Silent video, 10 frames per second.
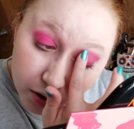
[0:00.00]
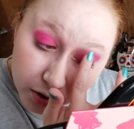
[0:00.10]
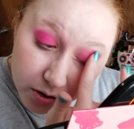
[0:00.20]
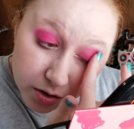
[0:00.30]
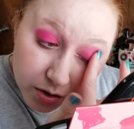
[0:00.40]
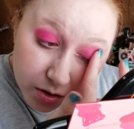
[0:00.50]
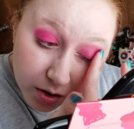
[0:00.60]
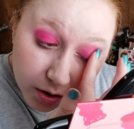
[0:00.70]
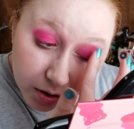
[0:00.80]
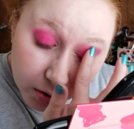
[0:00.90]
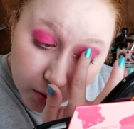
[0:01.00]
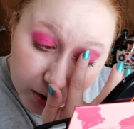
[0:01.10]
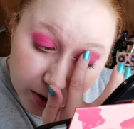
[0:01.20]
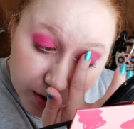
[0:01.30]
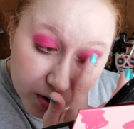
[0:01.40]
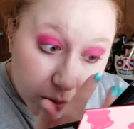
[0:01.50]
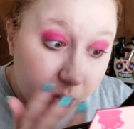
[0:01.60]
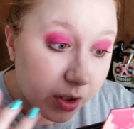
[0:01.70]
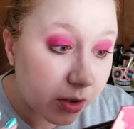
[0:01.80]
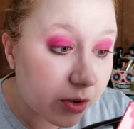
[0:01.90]
So we're just
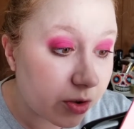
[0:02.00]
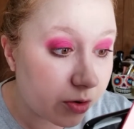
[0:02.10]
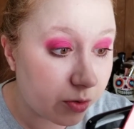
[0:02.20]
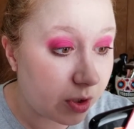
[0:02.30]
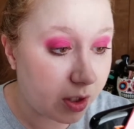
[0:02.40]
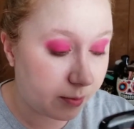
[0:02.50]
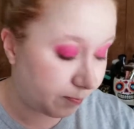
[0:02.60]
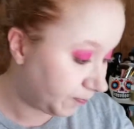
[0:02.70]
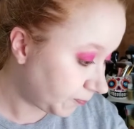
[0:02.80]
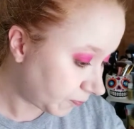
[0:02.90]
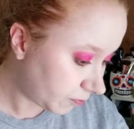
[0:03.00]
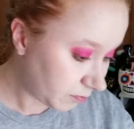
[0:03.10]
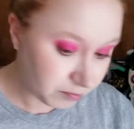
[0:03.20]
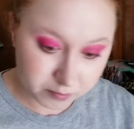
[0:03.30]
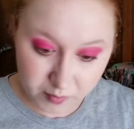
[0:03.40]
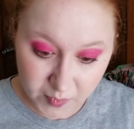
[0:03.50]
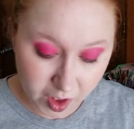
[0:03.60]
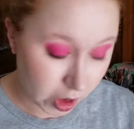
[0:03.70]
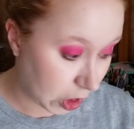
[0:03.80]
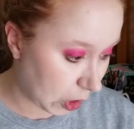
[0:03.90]
going to
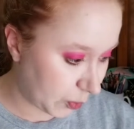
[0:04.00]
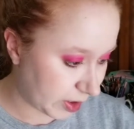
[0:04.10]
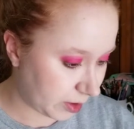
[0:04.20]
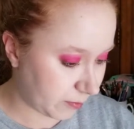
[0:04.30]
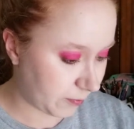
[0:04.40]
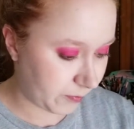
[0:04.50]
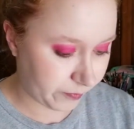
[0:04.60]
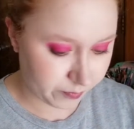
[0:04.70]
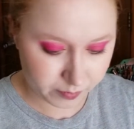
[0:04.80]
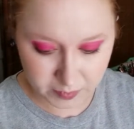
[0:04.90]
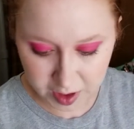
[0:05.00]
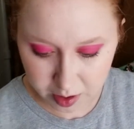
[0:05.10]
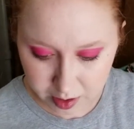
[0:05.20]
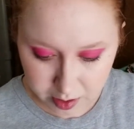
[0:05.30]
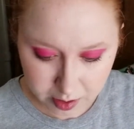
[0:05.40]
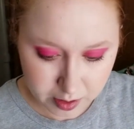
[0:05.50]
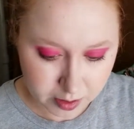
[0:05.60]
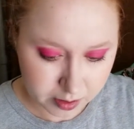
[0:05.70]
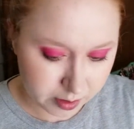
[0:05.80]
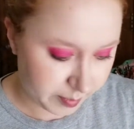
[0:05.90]
go with it.
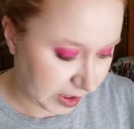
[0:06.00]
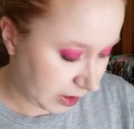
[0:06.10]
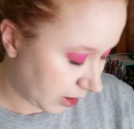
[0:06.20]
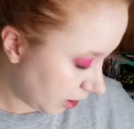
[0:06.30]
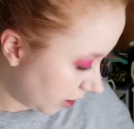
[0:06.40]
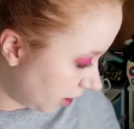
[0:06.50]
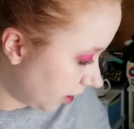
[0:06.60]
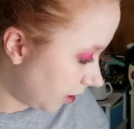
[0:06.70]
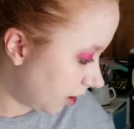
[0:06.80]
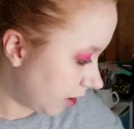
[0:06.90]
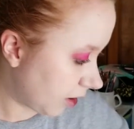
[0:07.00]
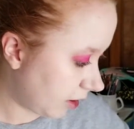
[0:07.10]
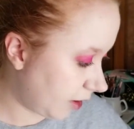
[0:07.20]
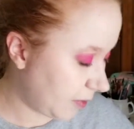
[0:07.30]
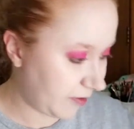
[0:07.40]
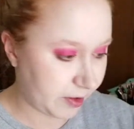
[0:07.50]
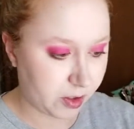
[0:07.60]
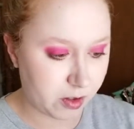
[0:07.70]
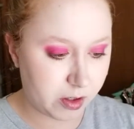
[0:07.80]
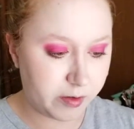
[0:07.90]
Let me clean my
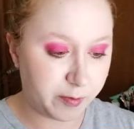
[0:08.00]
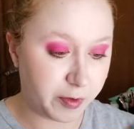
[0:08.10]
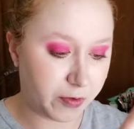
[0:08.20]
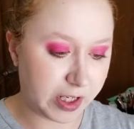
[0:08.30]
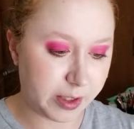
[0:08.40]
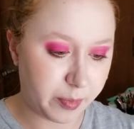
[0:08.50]
finger off before I get